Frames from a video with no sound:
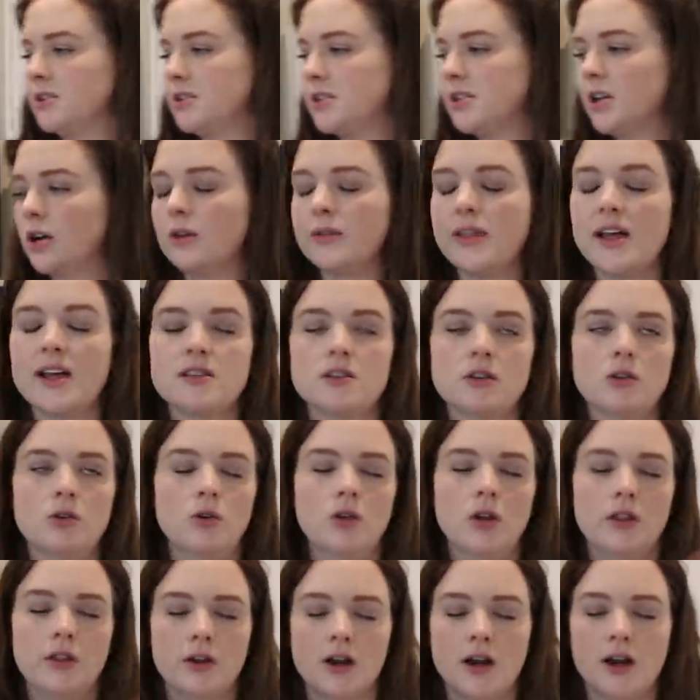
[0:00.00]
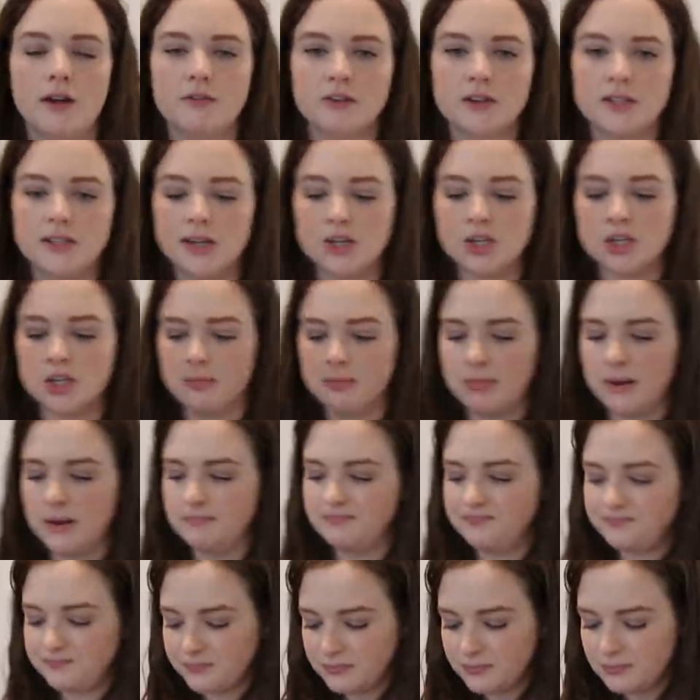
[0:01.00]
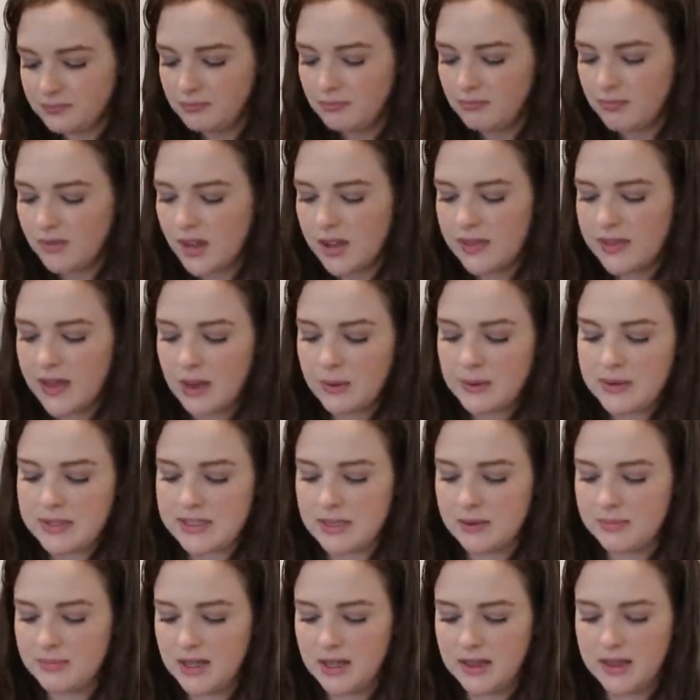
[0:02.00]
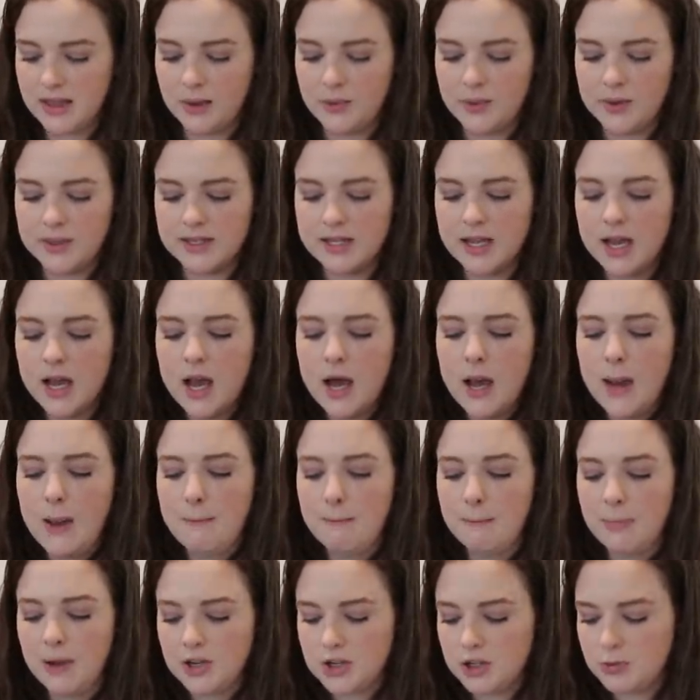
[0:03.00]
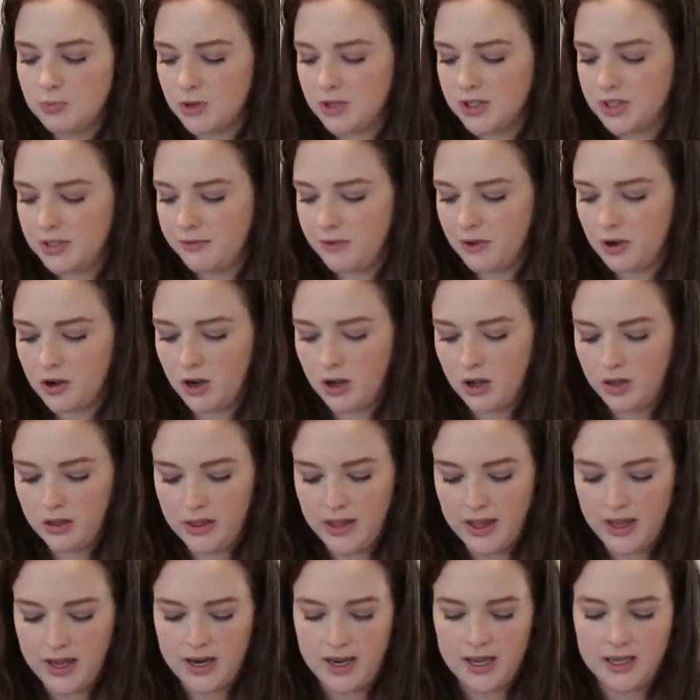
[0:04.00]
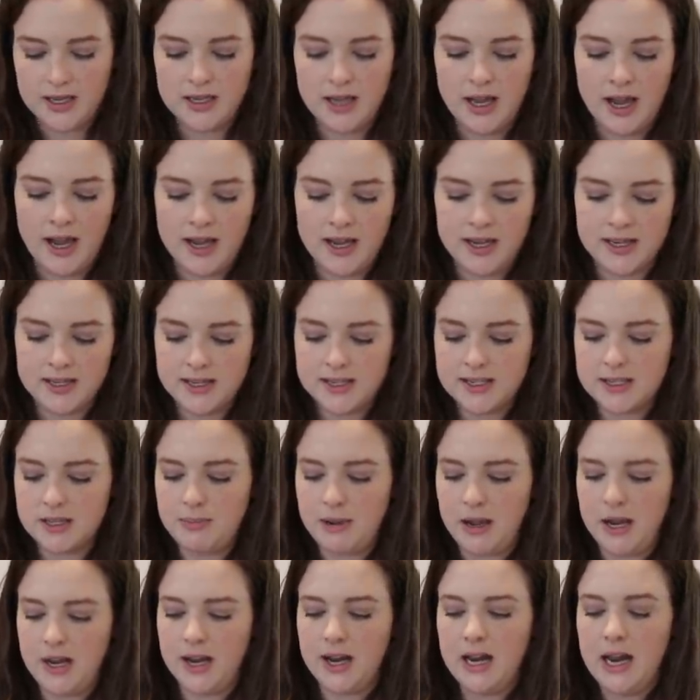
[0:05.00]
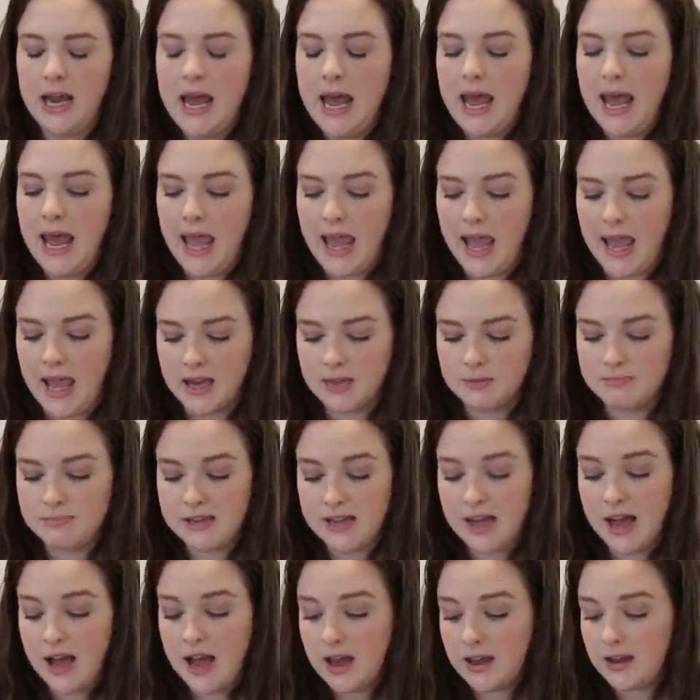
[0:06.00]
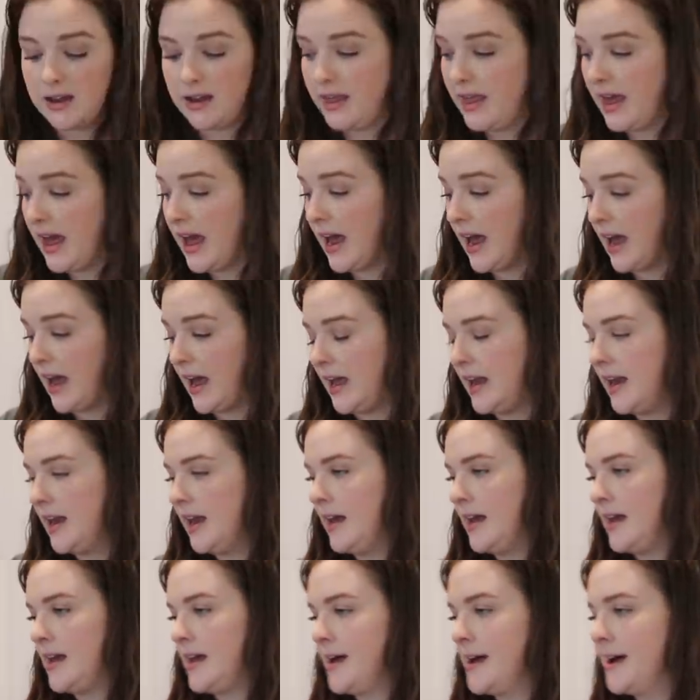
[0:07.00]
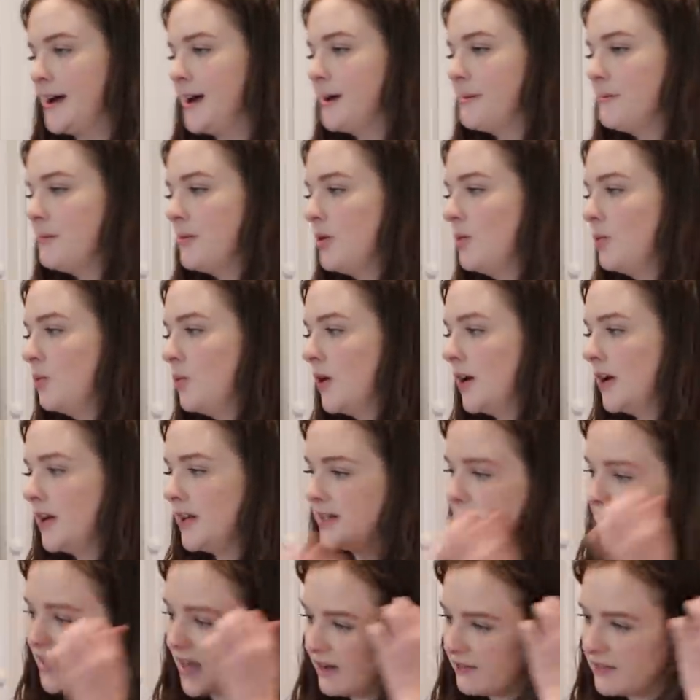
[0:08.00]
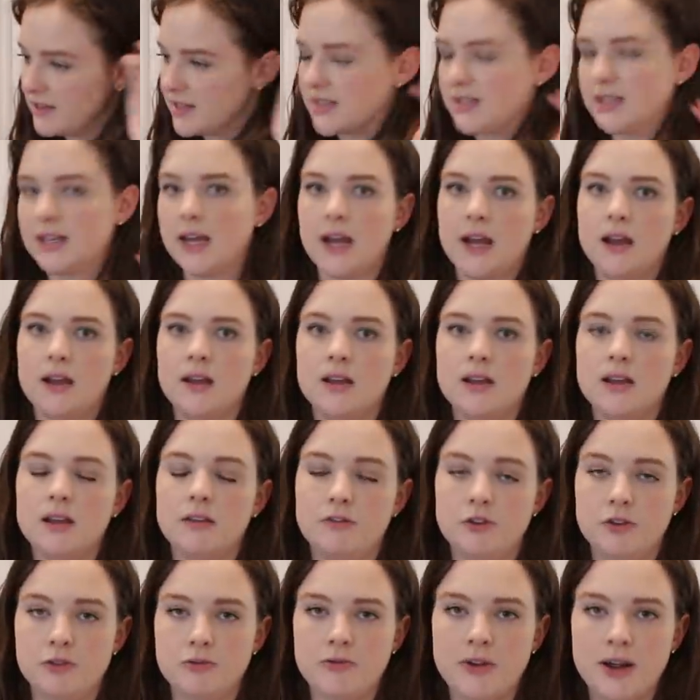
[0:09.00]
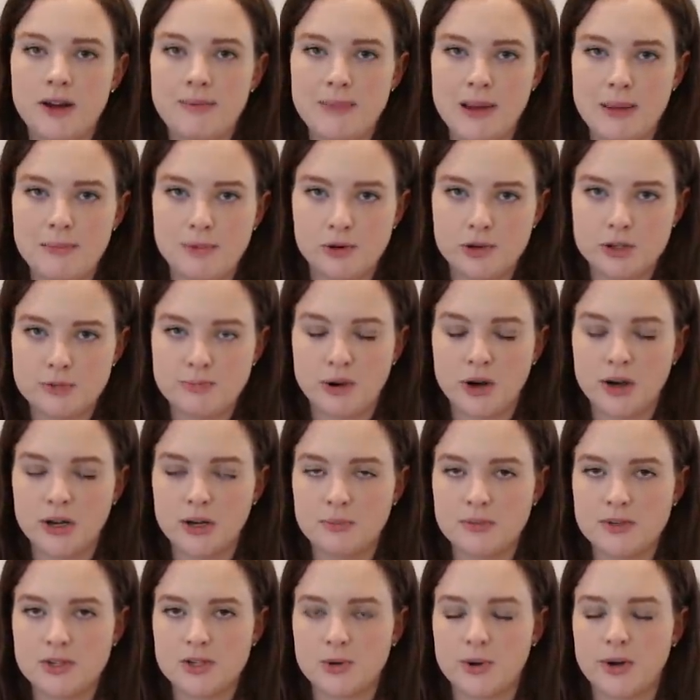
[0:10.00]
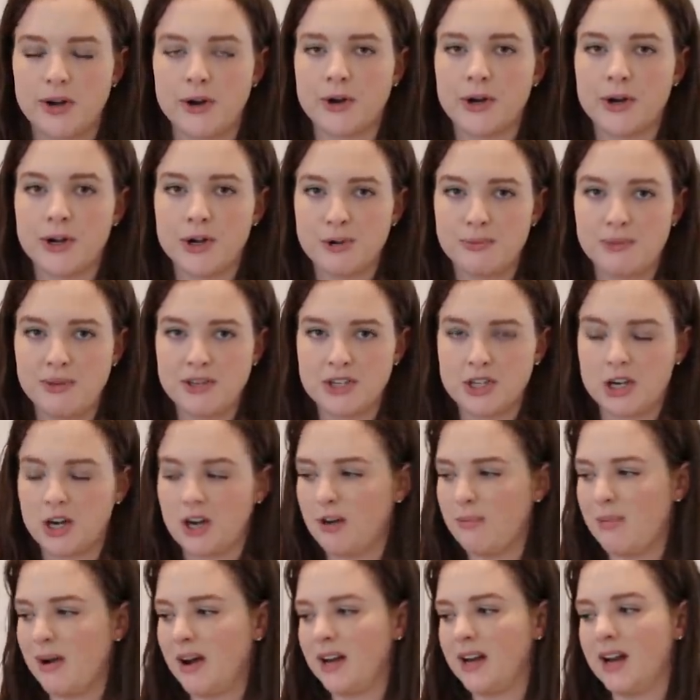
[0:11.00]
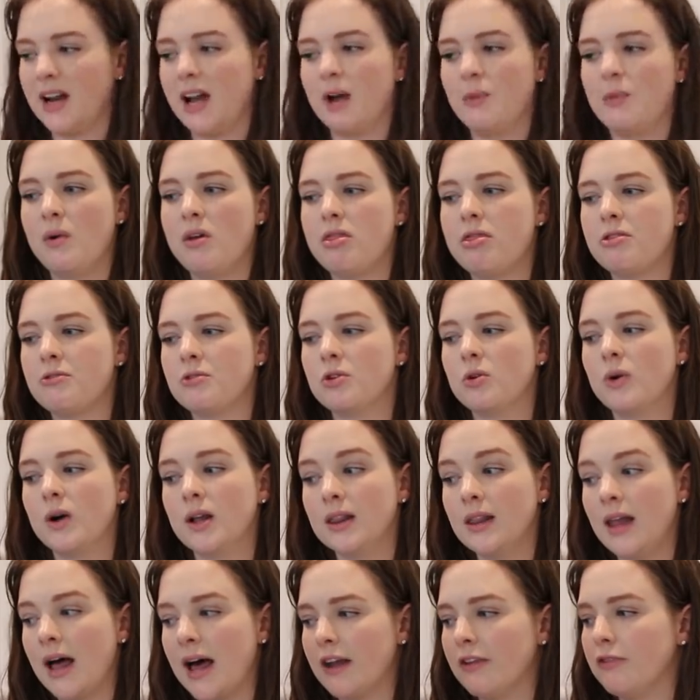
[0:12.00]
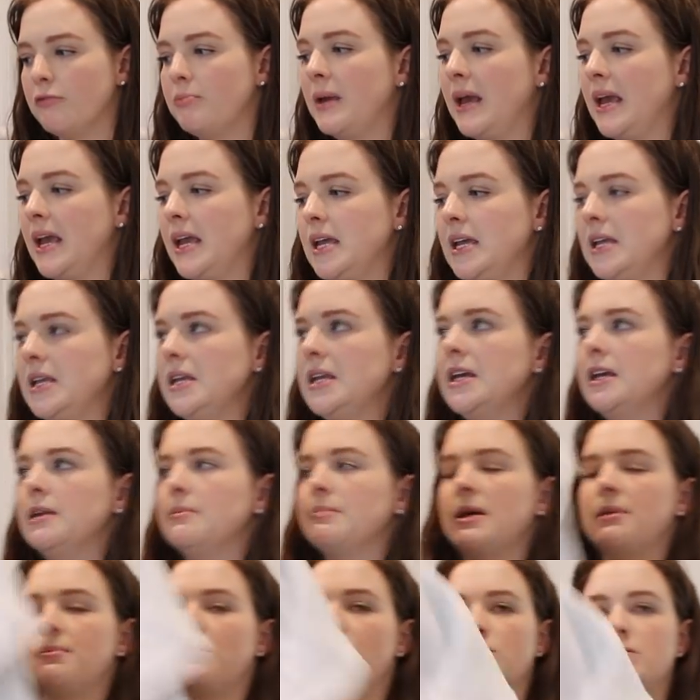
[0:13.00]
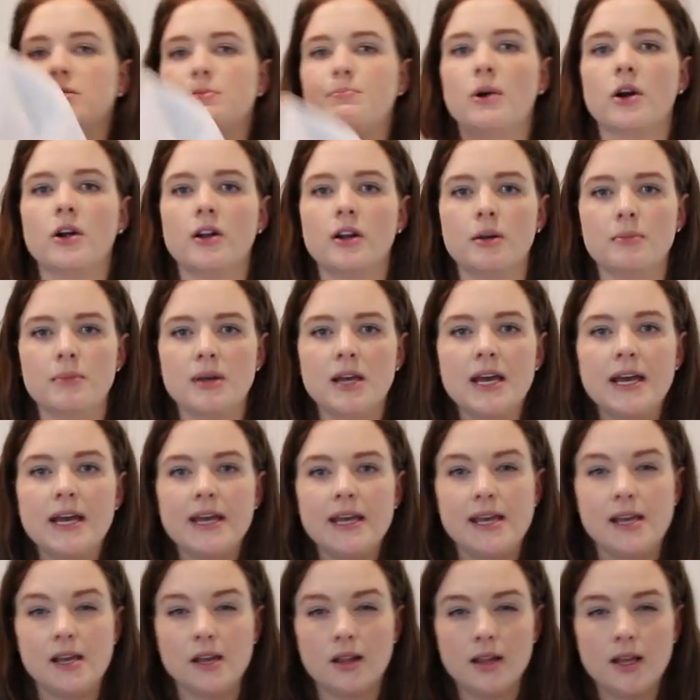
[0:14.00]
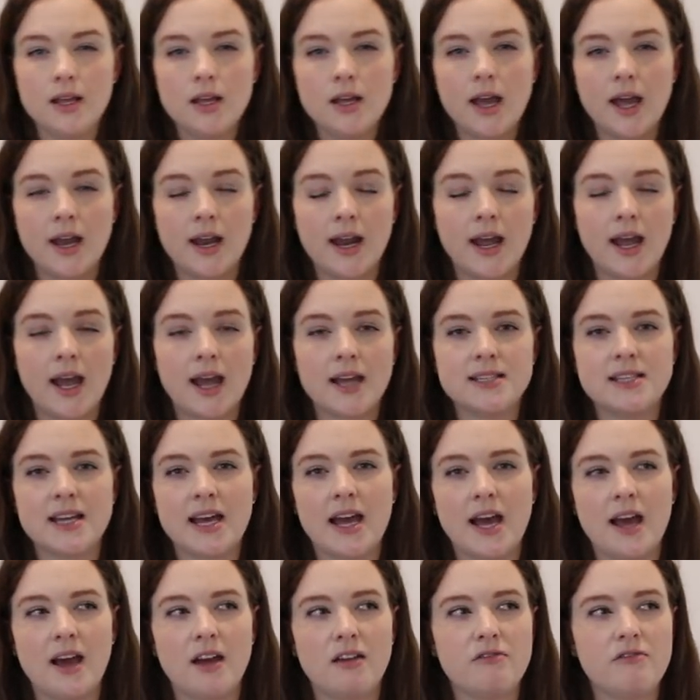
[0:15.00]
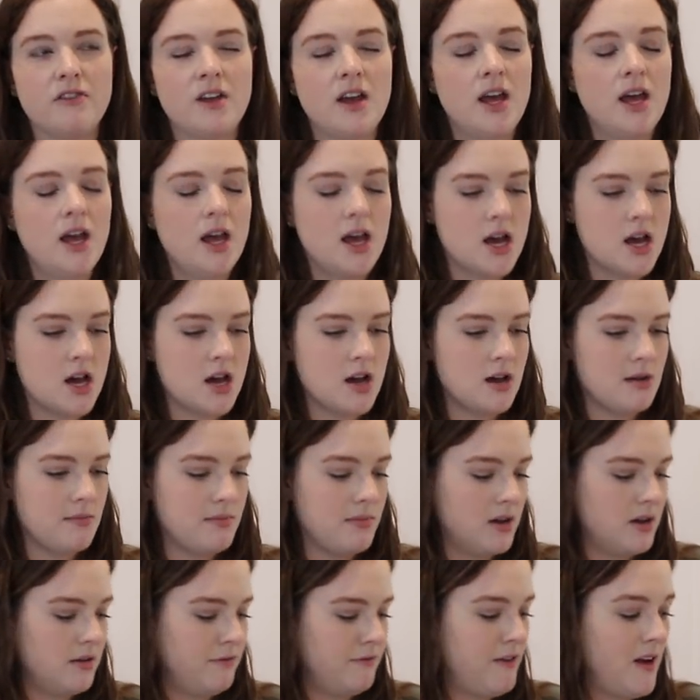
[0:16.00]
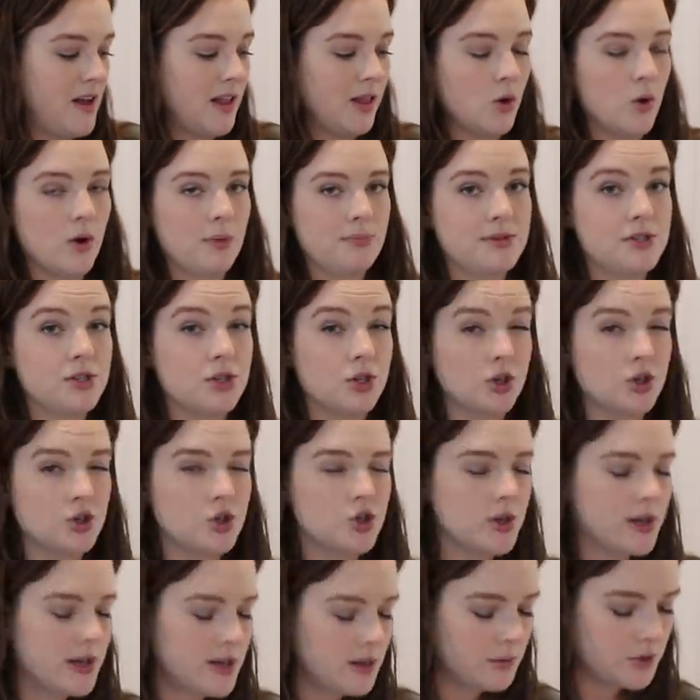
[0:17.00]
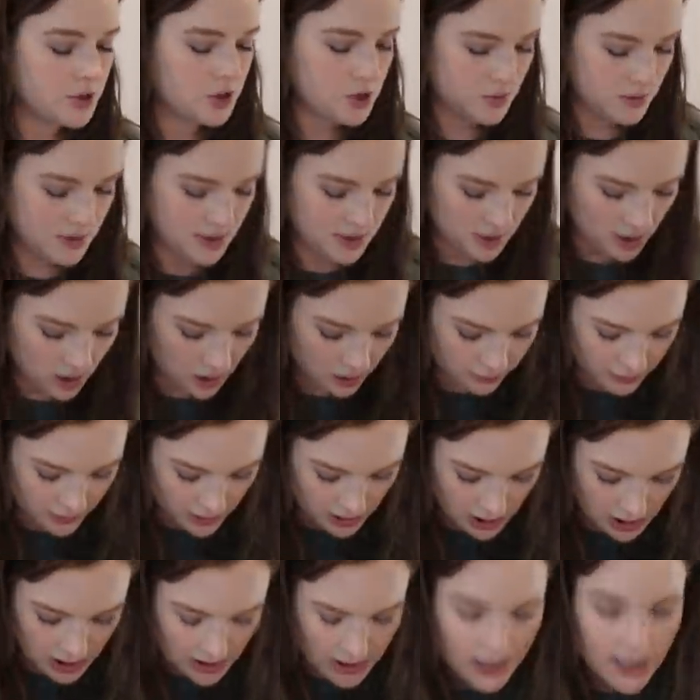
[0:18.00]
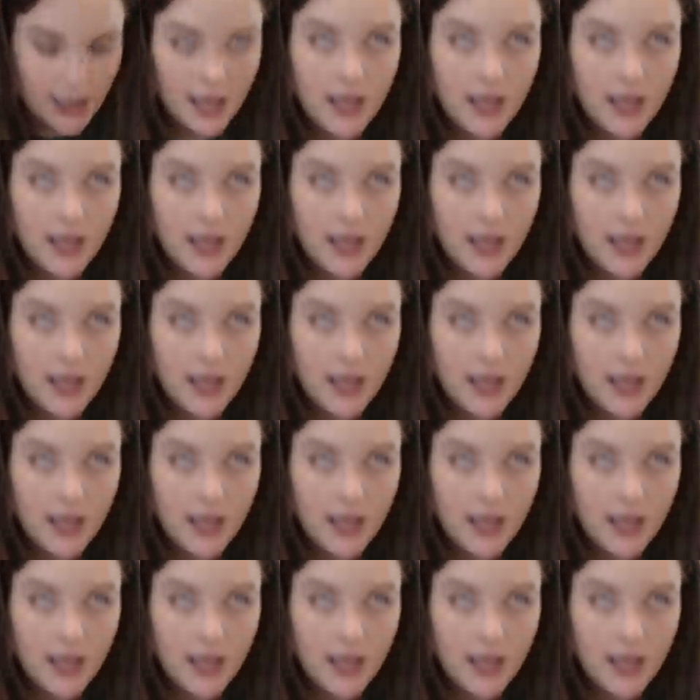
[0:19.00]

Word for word: So that's a whole other conversation, but that was something that was much more difficult than I anticipated. And beyond that um, was obviously, I if you've read my postpartum story or heard me talk about it, I went through a lot of pain in my postpartum healing, and I had to have um, follow up surgery, which was awful.